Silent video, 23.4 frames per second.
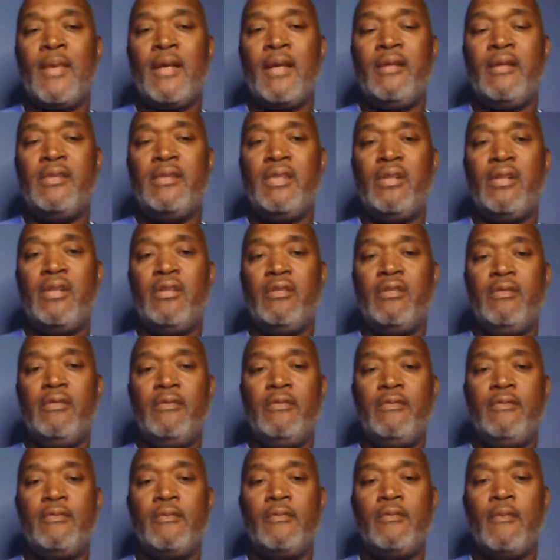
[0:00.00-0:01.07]
So,
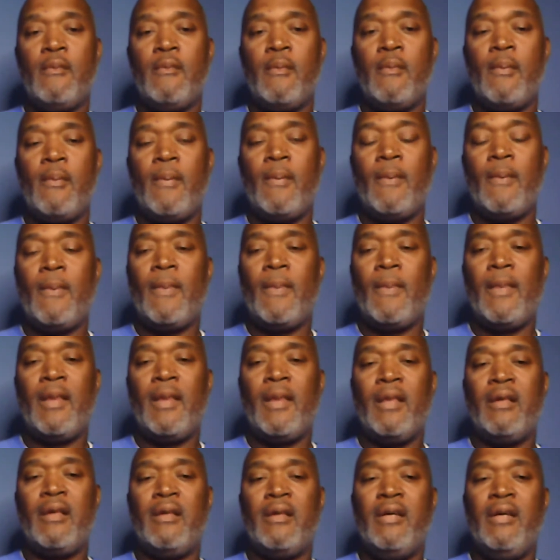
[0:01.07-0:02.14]

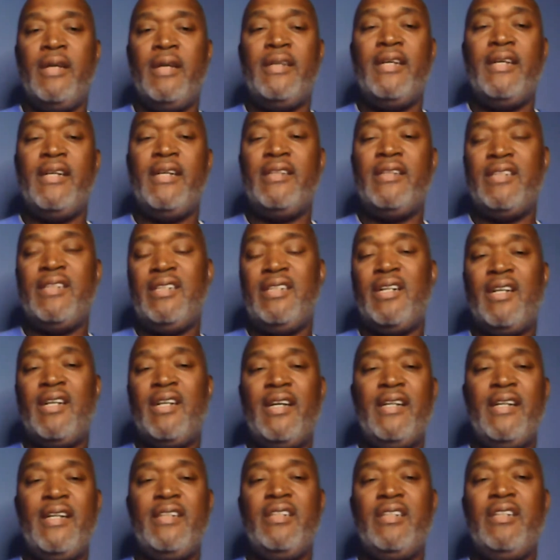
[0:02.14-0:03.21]
and then the young
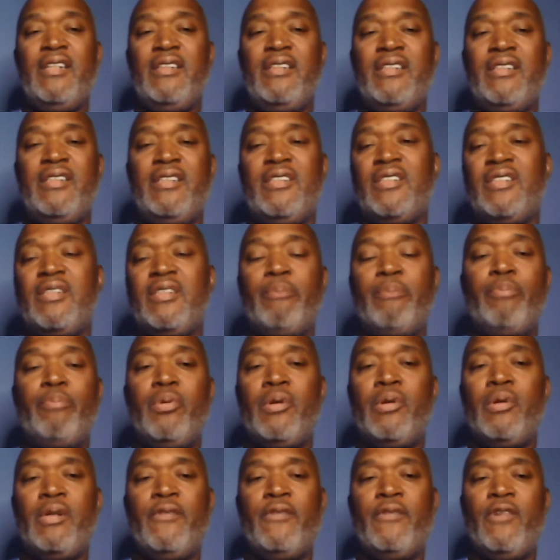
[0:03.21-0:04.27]
lady, she's a
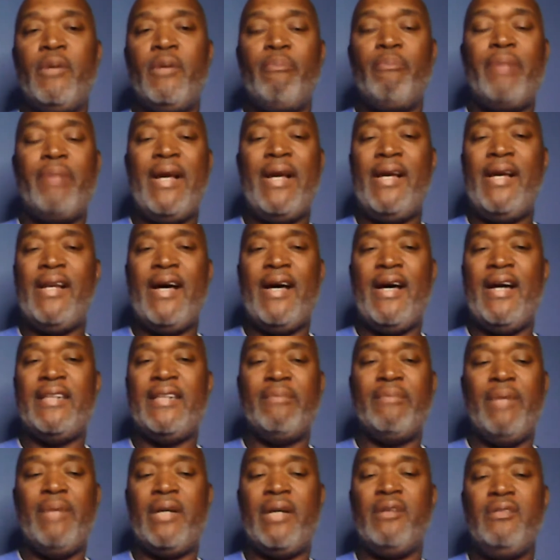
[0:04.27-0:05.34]
supporter for Black Lives
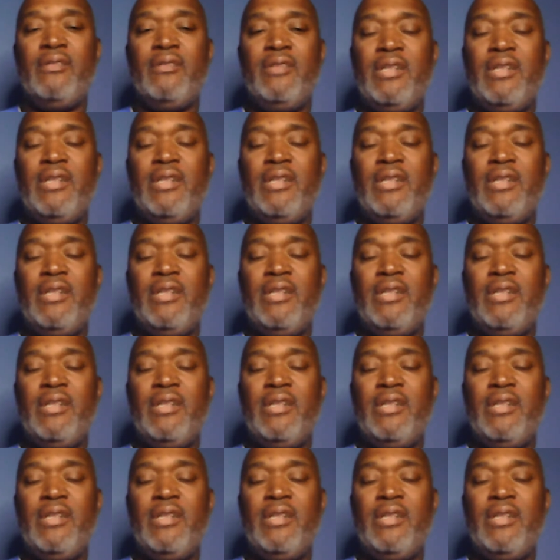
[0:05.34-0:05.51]
Matter.